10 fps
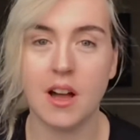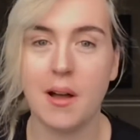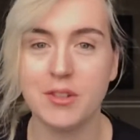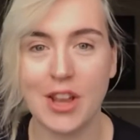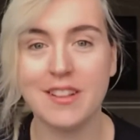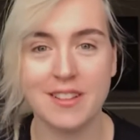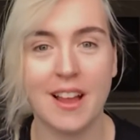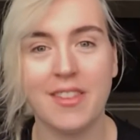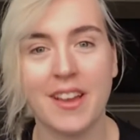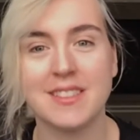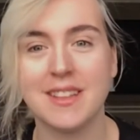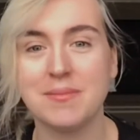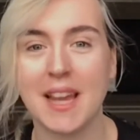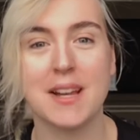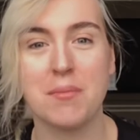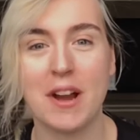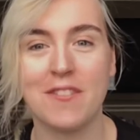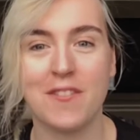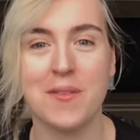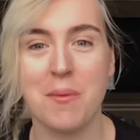taking a
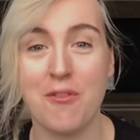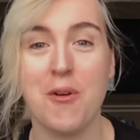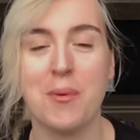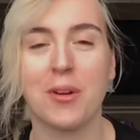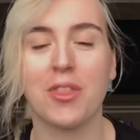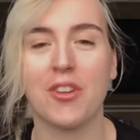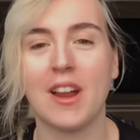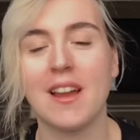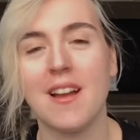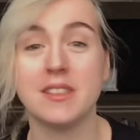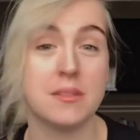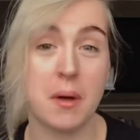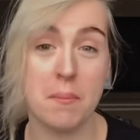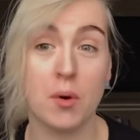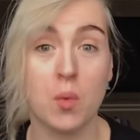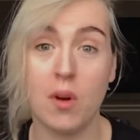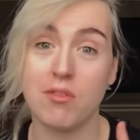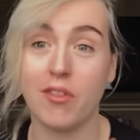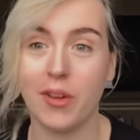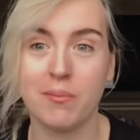break before book 3. This is my book 1
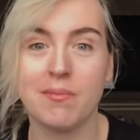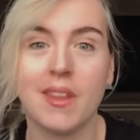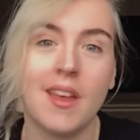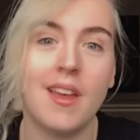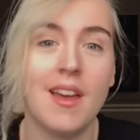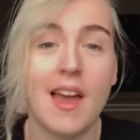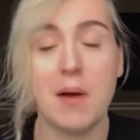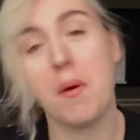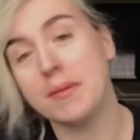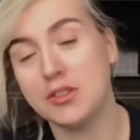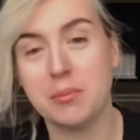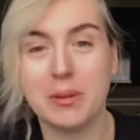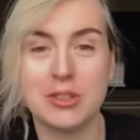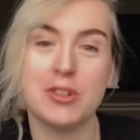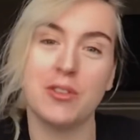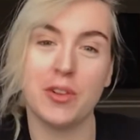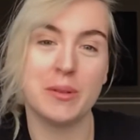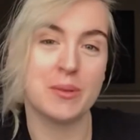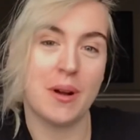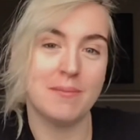review. I'll probably do a book 2 review
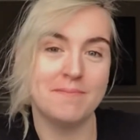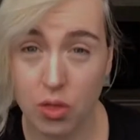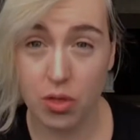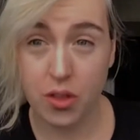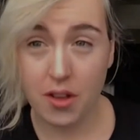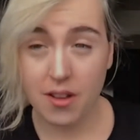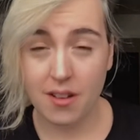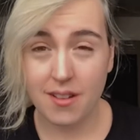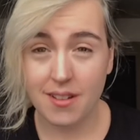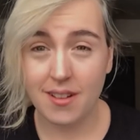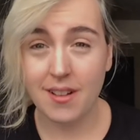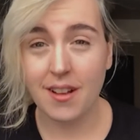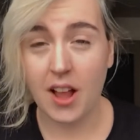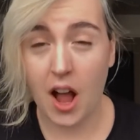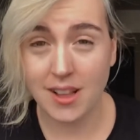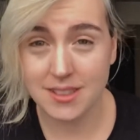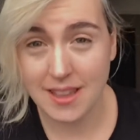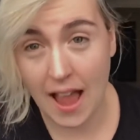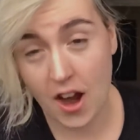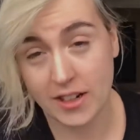as well. The cast of
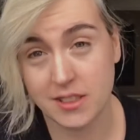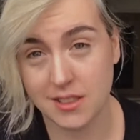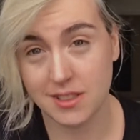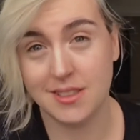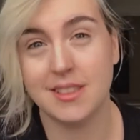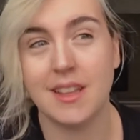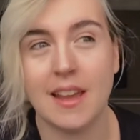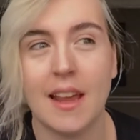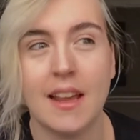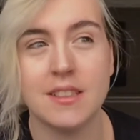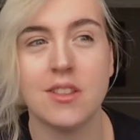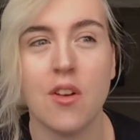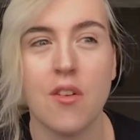characters is